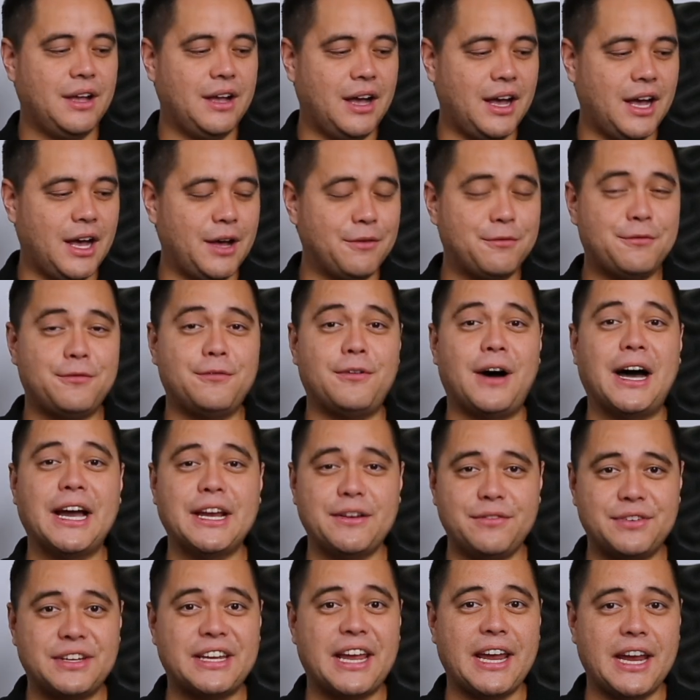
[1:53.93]

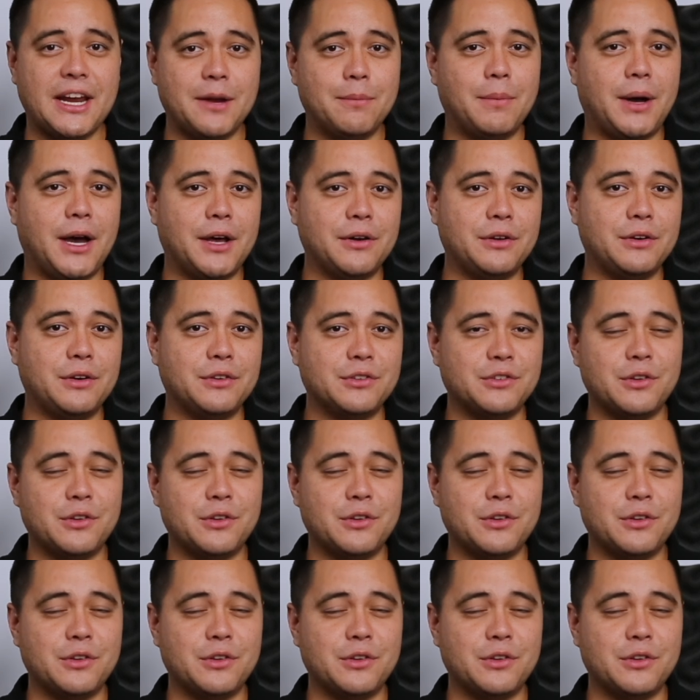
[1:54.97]
5K model.